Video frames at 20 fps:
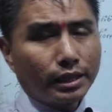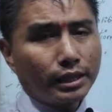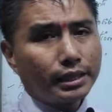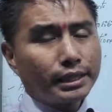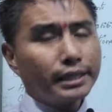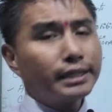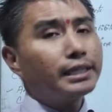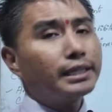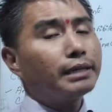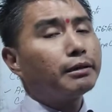
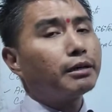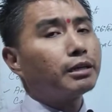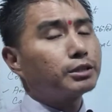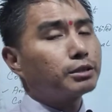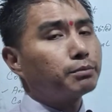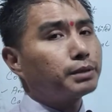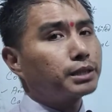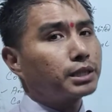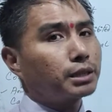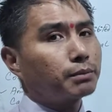India also
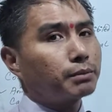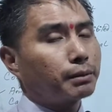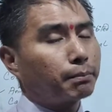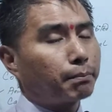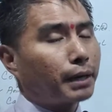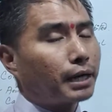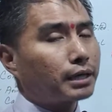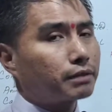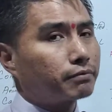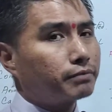became a
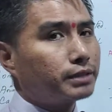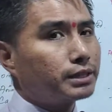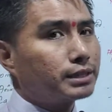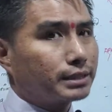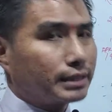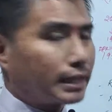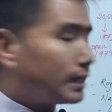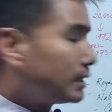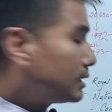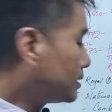part of this
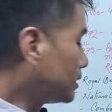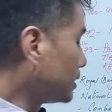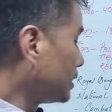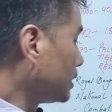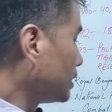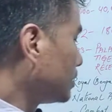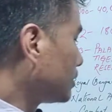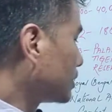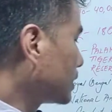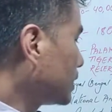site,
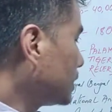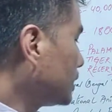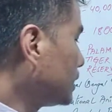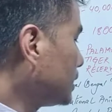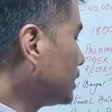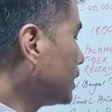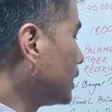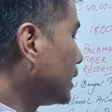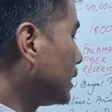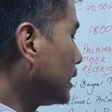okay, in
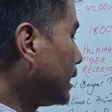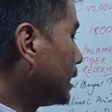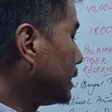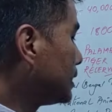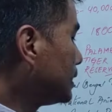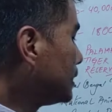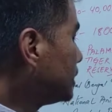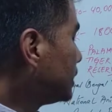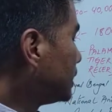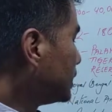
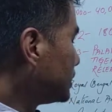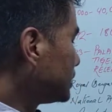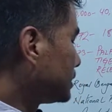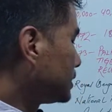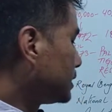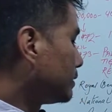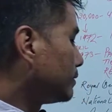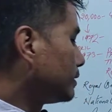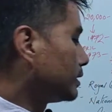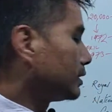
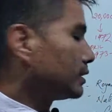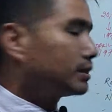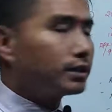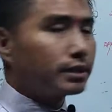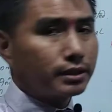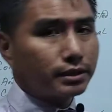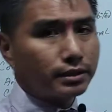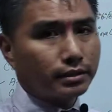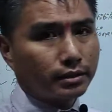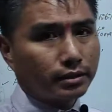
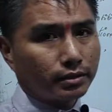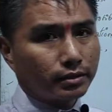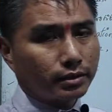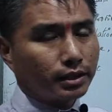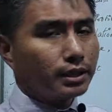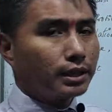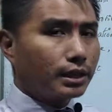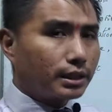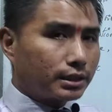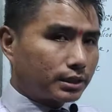1976.
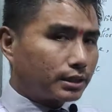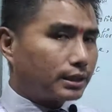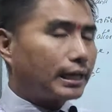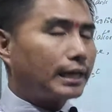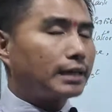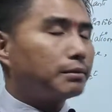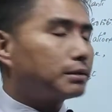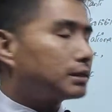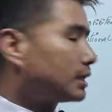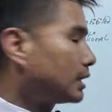Okay, certain
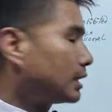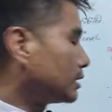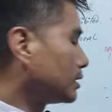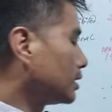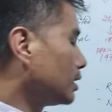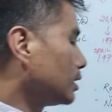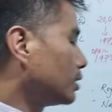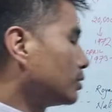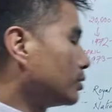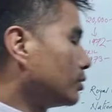animals like
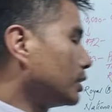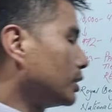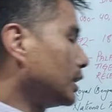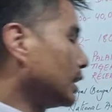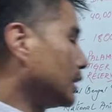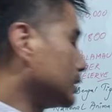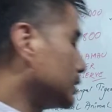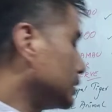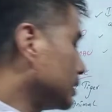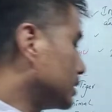
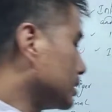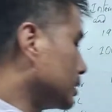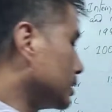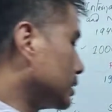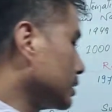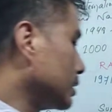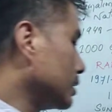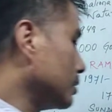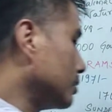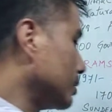gorilla, sea
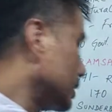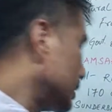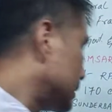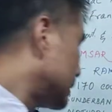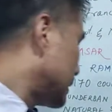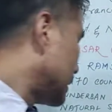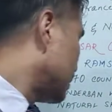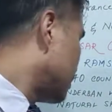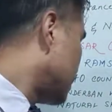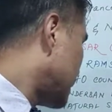turtle, okay,
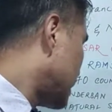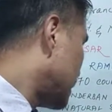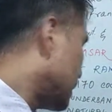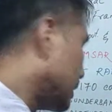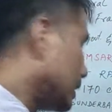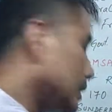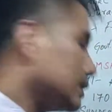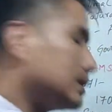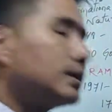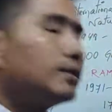giant
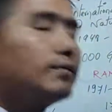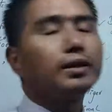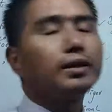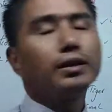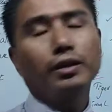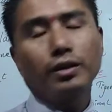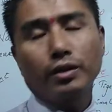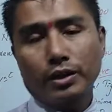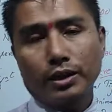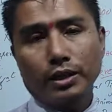pandas,
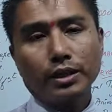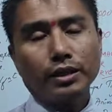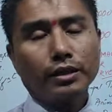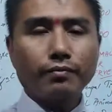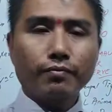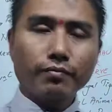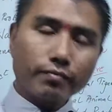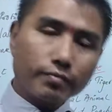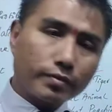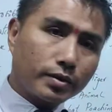okay,
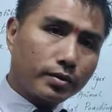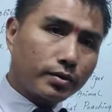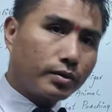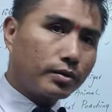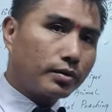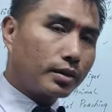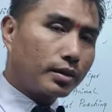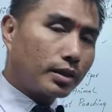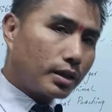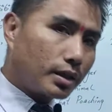
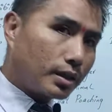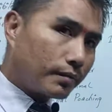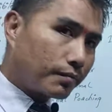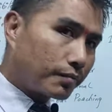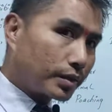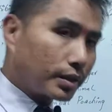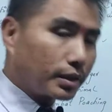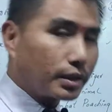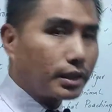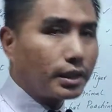
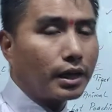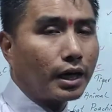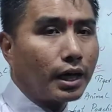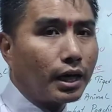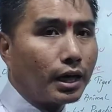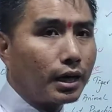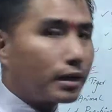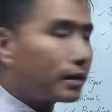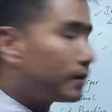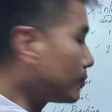they
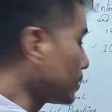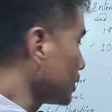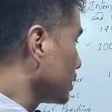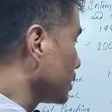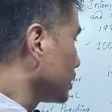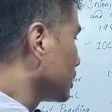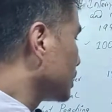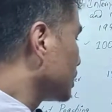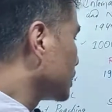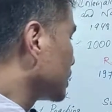are,
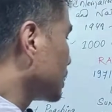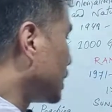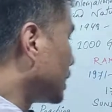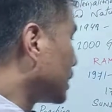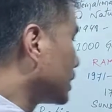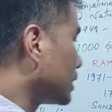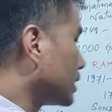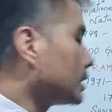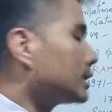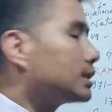okay,
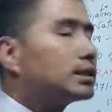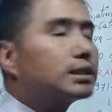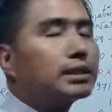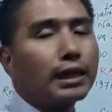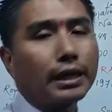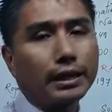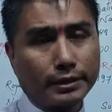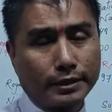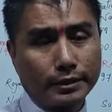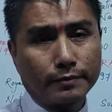under
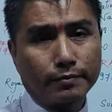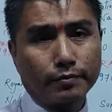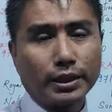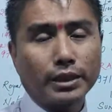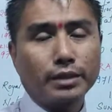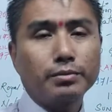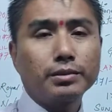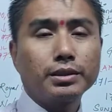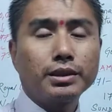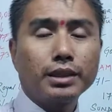sites.
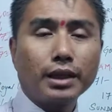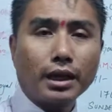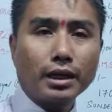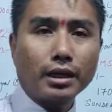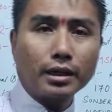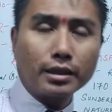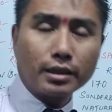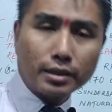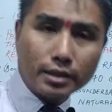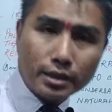That means they are
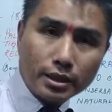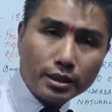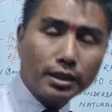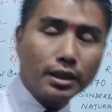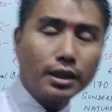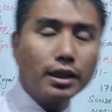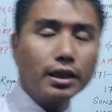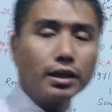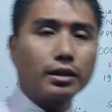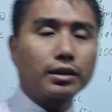under the
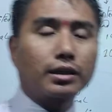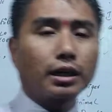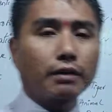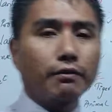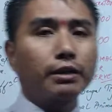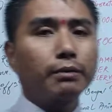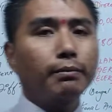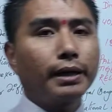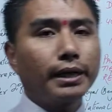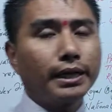
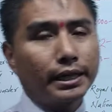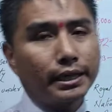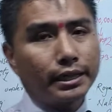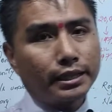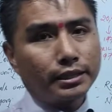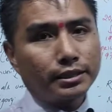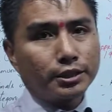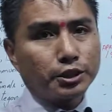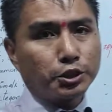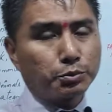covered by
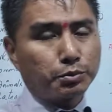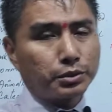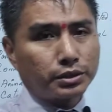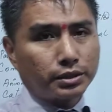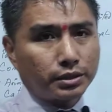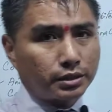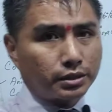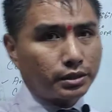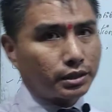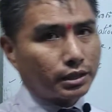endangered
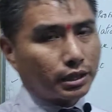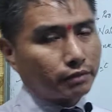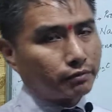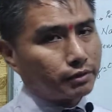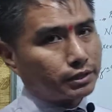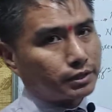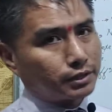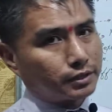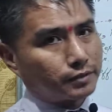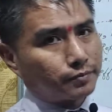species. This
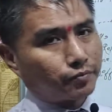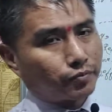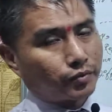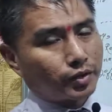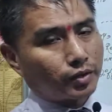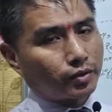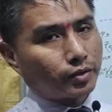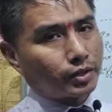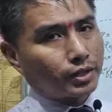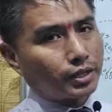convention,
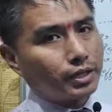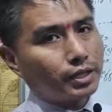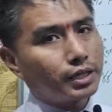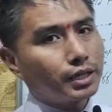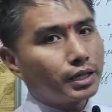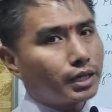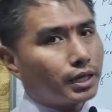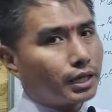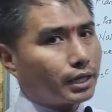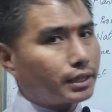okay,
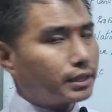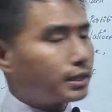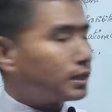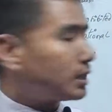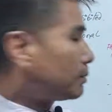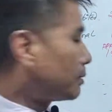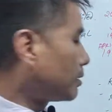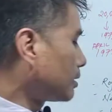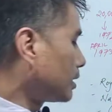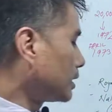and near
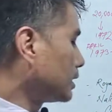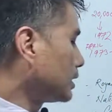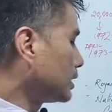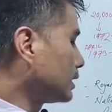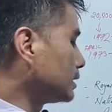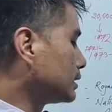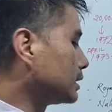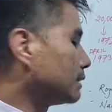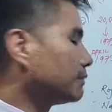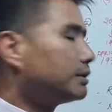about
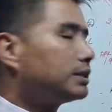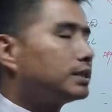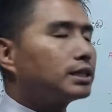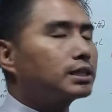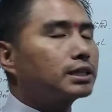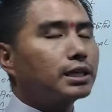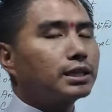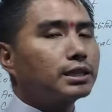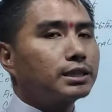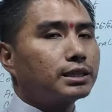178
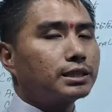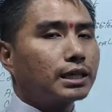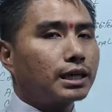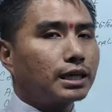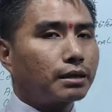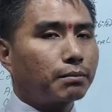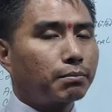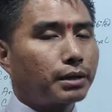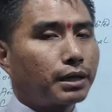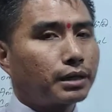countries are
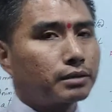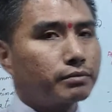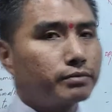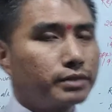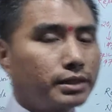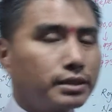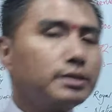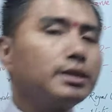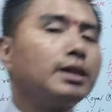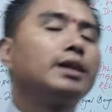a part of
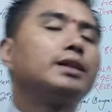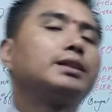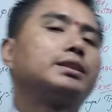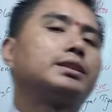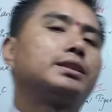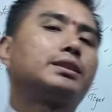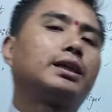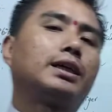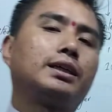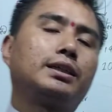this
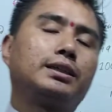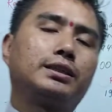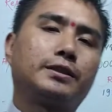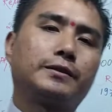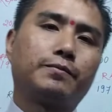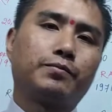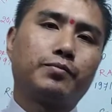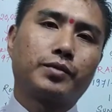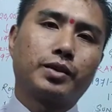sites.